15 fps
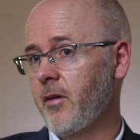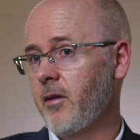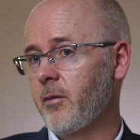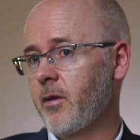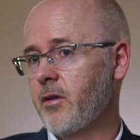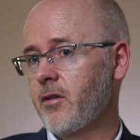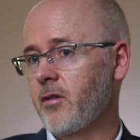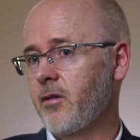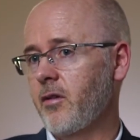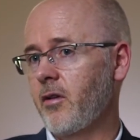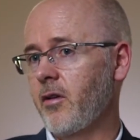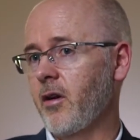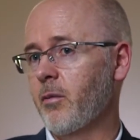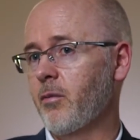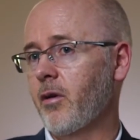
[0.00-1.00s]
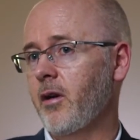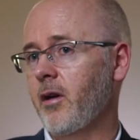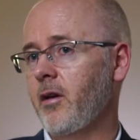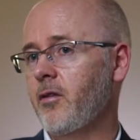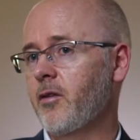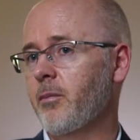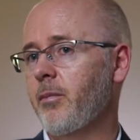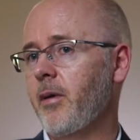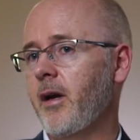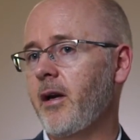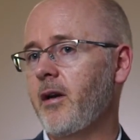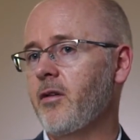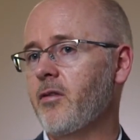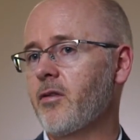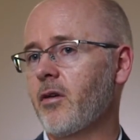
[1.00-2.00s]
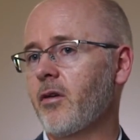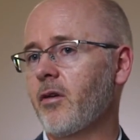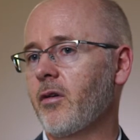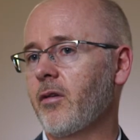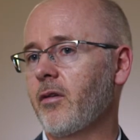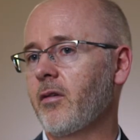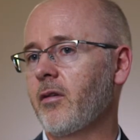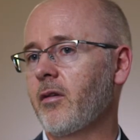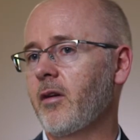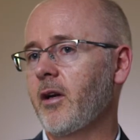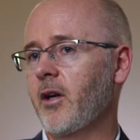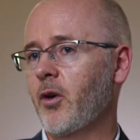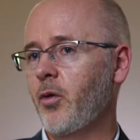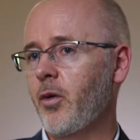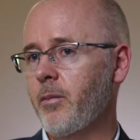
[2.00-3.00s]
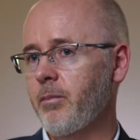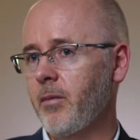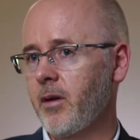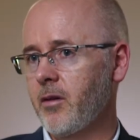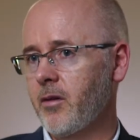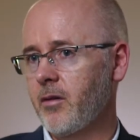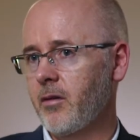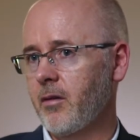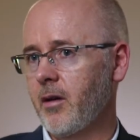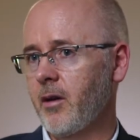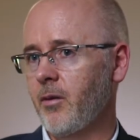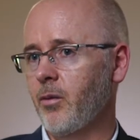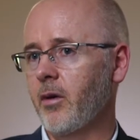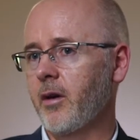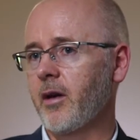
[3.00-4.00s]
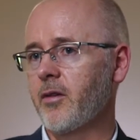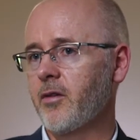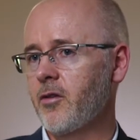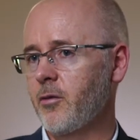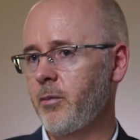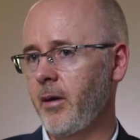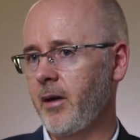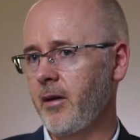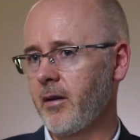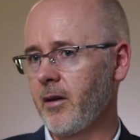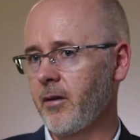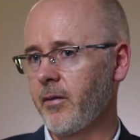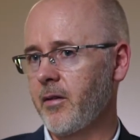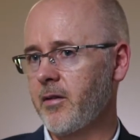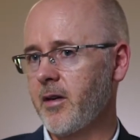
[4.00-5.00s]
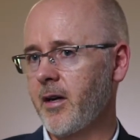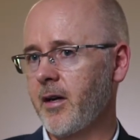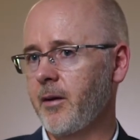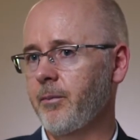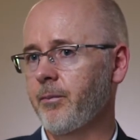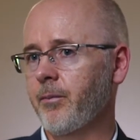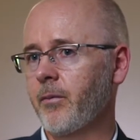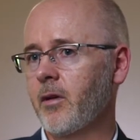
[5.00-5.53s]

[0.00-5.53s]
and the admission time really depends on equipment and what else is being done on the day.